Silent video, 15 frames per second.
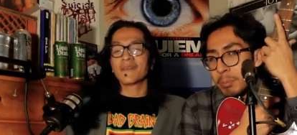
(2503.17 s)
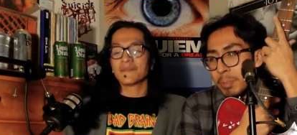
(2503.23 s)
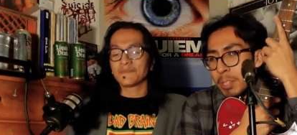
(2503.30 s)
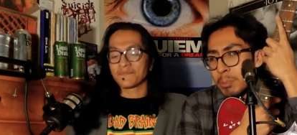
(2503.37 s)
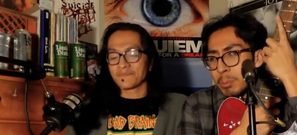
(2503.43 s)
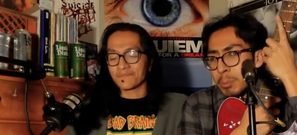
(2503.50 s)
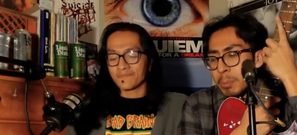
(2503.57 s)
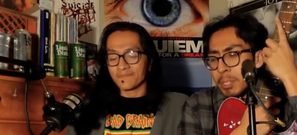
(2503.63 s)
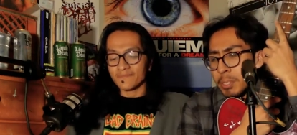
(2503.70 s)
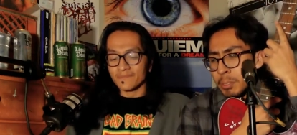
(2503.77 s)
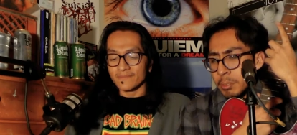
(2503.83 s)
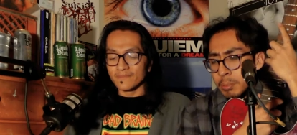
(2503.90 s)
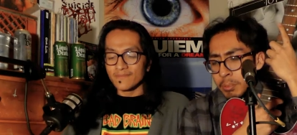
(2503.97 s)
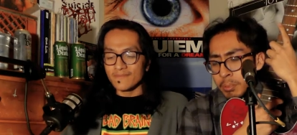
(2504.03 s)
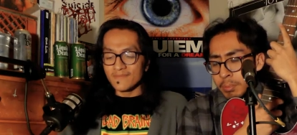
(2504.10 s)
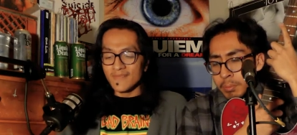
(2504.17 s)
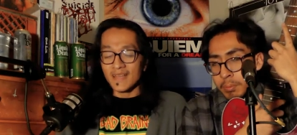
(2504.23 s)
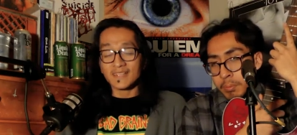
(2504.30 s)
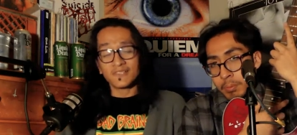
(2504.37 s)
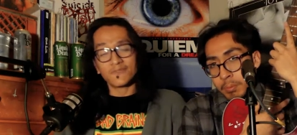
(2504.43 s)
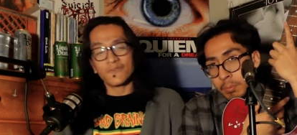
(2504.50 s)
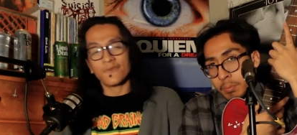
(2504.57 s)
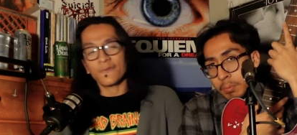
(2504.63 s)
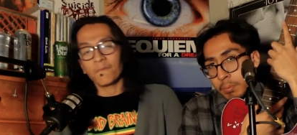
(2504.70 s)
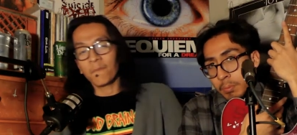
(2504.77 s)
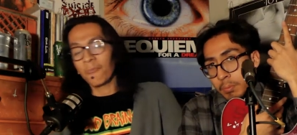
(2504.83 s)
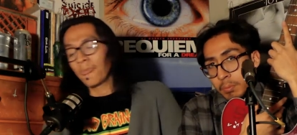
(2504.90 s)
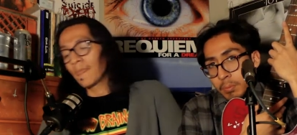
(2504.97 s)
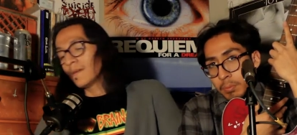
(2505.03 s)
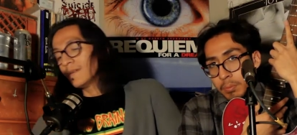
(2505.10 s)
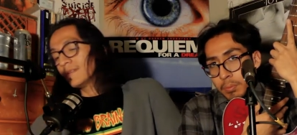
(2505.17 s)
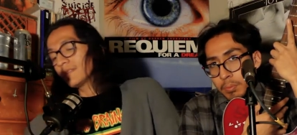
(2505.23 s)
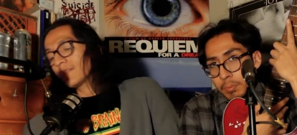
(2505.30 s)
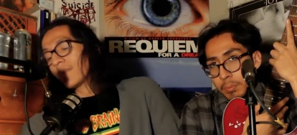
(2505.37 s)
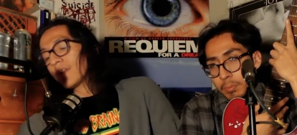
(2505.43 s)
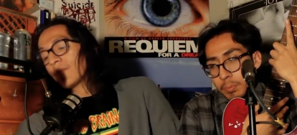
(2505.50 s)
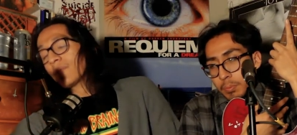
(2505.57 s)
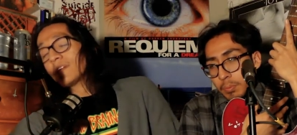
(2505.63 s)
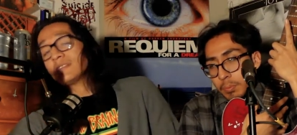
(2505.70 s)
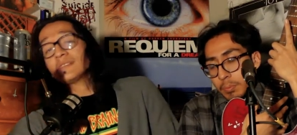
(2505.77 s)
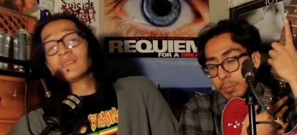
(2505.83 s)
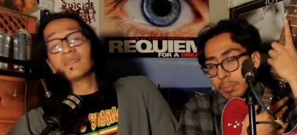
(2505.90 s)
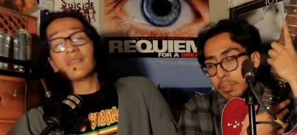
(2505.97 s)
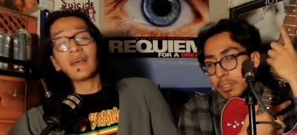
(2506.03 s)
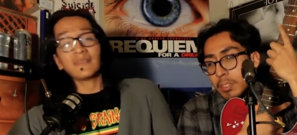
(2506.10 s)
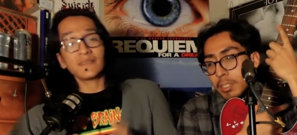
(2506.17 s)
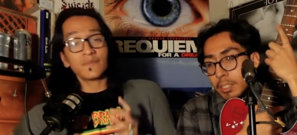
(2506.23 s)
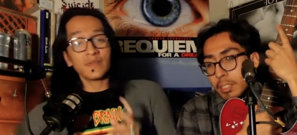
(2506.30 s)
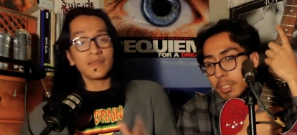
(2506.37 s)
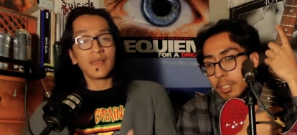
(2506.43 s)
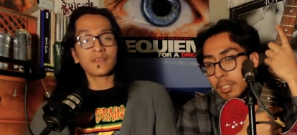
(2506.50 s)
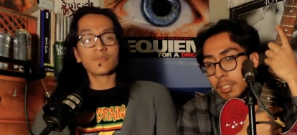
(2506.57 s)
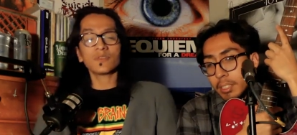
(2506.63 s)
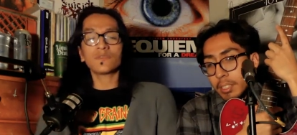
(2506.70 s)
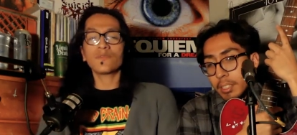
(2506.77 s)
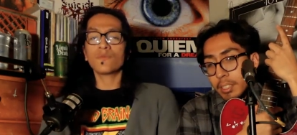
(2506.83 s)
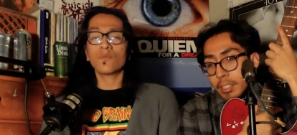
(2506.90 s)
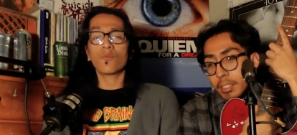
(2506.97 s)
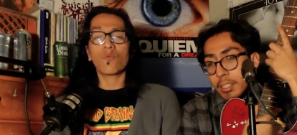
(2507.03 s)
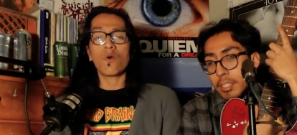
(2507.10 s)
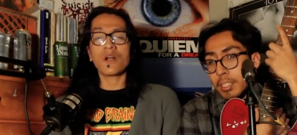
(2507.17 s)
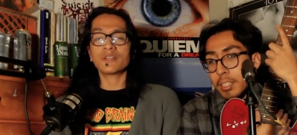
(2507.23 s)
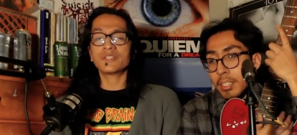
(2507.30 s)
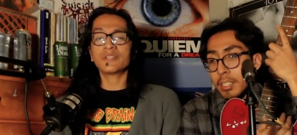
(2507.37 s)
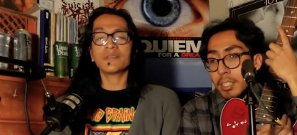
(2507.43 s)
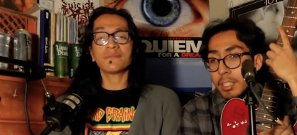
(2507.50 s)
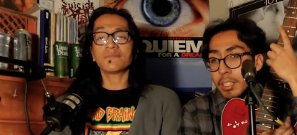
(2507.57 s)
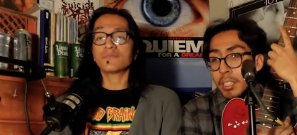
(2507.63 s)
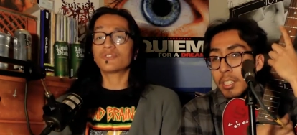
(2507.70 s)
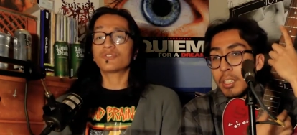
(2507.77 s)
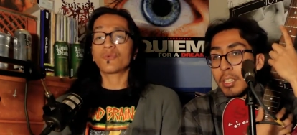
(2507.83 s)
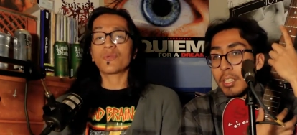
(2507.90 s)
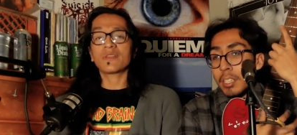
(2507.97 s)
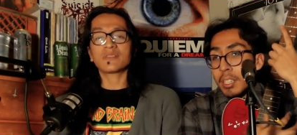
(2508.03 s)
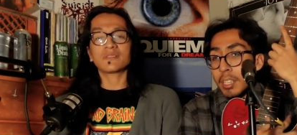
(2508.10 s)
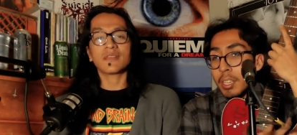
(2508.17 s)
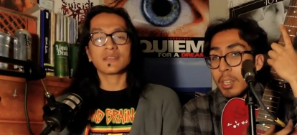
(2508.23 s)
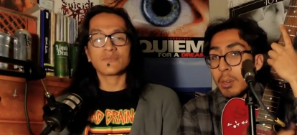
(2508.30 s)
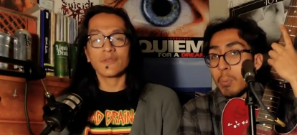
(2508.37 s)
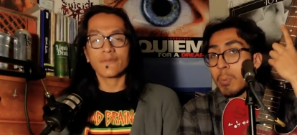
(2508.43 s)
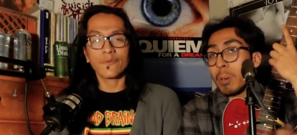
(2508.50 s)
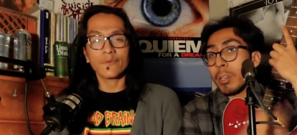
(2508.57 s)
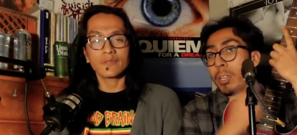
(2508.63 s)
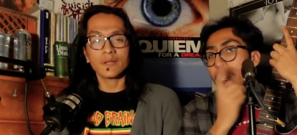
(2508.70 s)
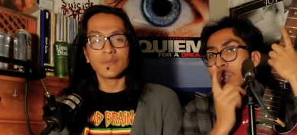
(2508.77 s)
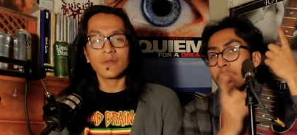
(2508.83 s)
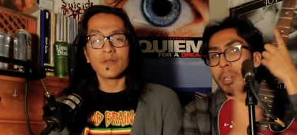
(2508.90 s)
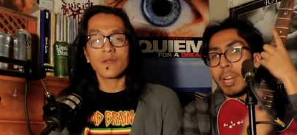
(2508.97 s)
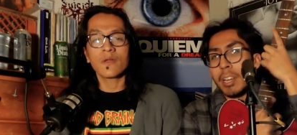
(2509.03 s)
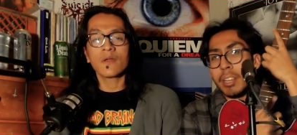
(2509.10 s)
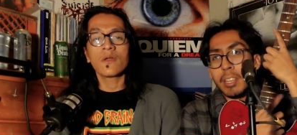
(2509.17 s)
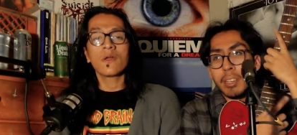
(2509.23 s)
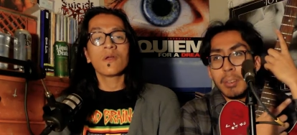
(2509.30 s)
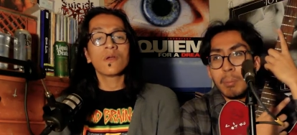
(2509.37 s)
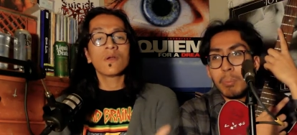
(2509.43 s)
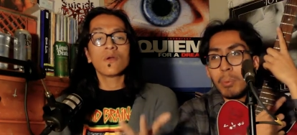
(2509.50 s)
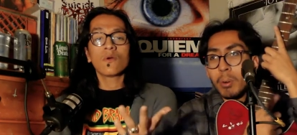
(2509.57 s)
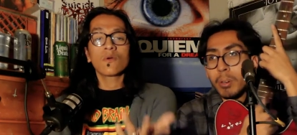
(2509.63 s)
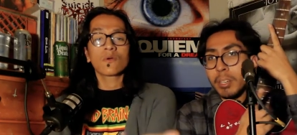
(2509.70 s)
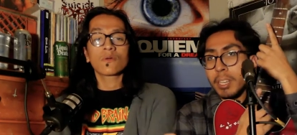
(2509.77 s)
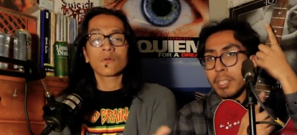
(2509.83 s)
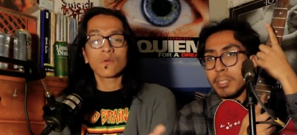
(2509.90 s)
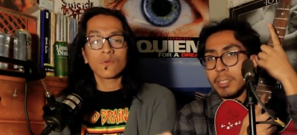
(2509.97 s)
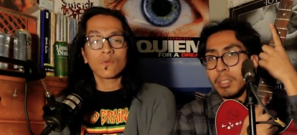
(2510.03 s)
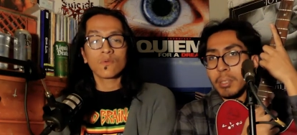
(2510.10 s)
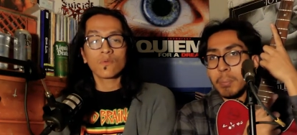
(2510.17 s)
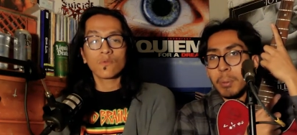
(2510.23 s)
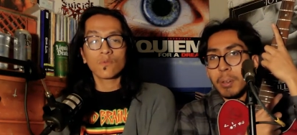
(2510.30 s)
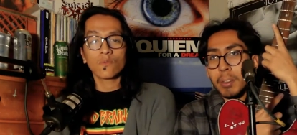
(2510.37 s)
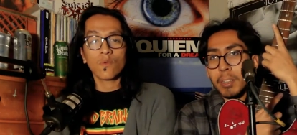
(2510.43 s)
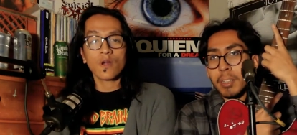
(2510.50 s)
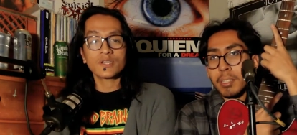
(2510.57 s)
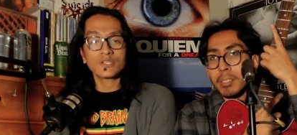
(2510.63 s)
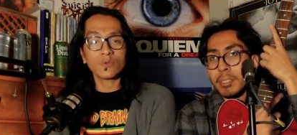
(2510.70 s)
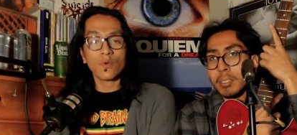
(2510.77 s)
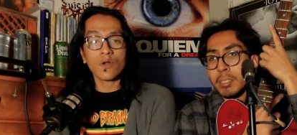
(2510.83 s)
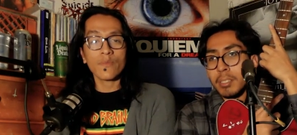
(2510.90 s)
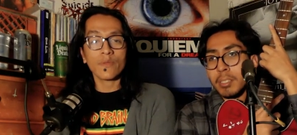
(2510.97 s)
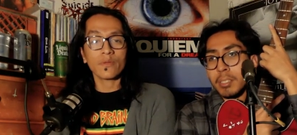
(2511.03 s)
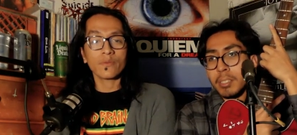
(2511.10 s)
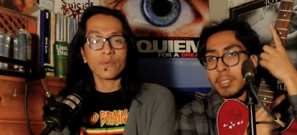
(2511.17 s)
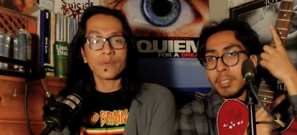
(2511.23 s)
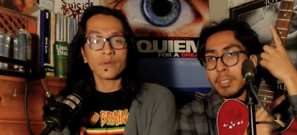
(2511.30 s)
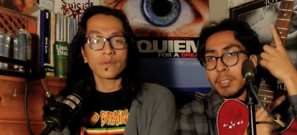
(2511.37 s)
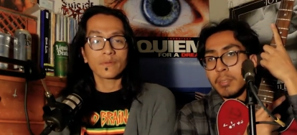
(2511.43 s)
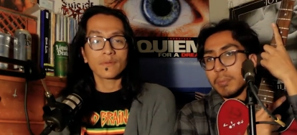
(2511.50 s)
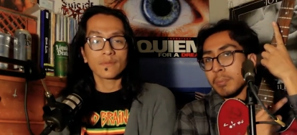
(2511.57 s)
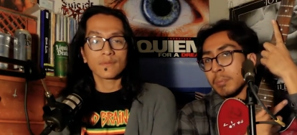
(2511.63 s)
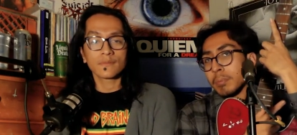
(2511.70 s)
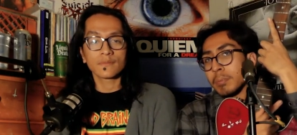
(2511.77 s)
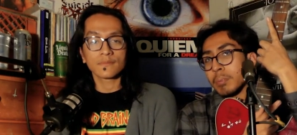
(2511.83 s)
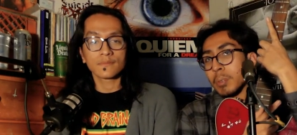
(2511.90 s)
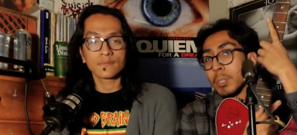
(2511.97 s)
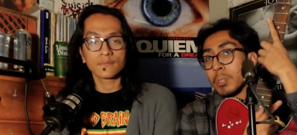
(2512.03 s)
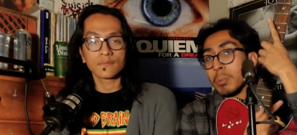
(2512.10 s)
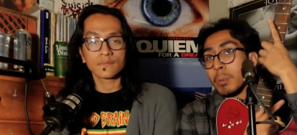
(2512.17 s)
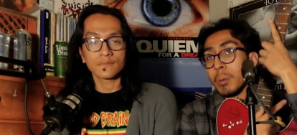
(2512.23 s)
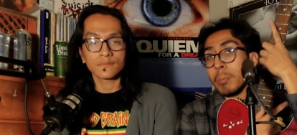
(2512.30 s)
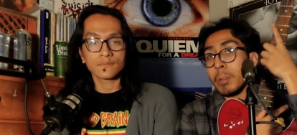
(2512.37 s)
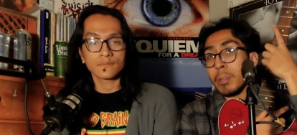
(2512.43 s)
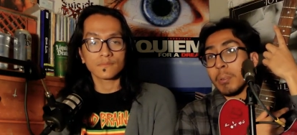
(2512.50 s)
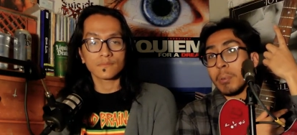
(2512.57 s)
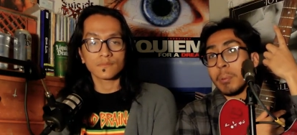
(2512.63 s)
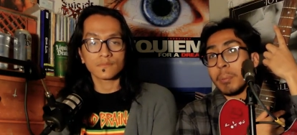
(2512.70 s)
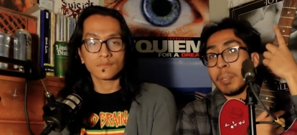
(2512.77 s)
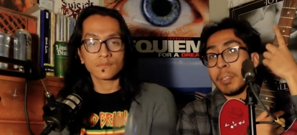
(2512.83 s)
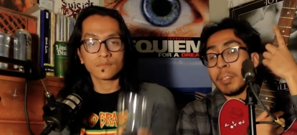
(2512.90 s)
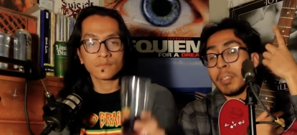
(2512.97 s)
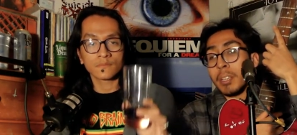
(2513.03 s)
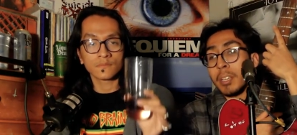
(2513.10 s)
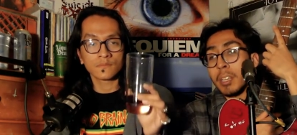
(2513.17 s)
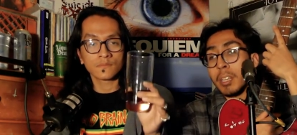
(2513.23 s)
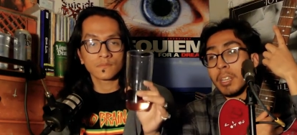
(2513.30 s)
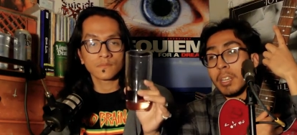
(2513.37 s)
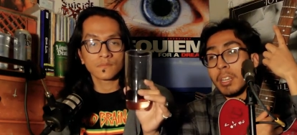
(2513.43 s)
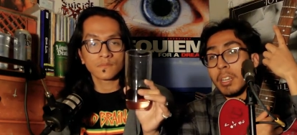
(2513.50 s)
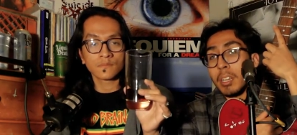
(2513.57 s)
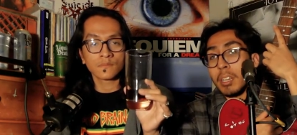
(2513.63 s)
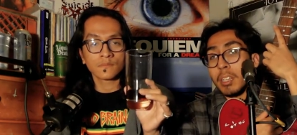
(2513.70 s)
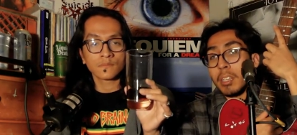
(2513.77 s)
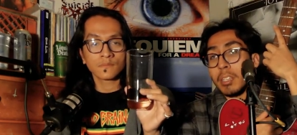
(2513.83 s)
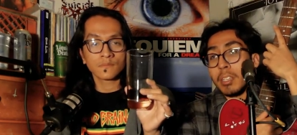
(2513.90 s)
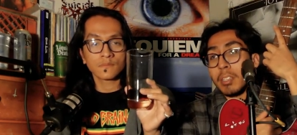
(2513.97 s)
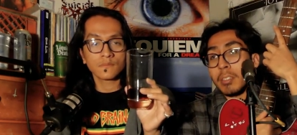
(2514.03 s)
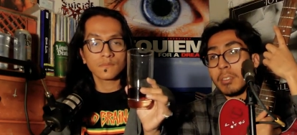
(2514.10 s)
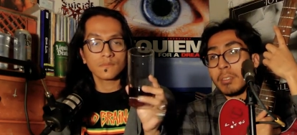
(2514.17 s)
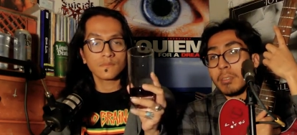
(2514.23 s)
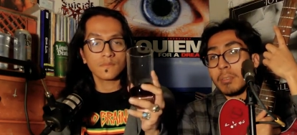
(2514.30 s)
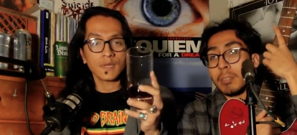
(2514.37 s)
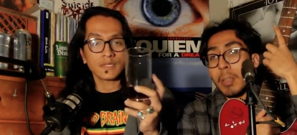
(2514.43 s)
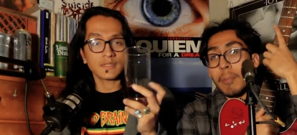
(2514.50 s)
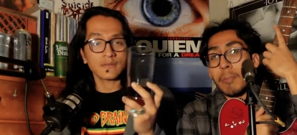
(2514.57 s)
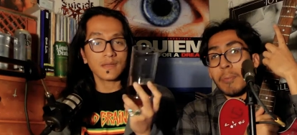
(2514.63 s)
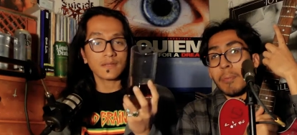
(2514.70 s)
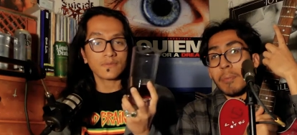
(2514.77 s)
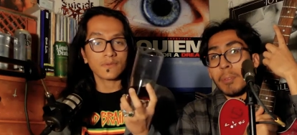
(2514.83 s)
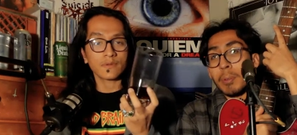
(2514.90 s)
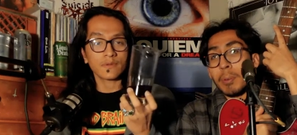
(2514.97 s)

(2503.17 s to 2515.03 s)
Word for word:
Speaker 1: that's what we do. That's true. So, anyways, that's gonna be next week's film. Watch it join us next week. We're gonna try
Speaker 2: to get more guests on the podcast. Watch the Watermelon Woman. Watch the Watermelon Woman. Uh, That's next week. You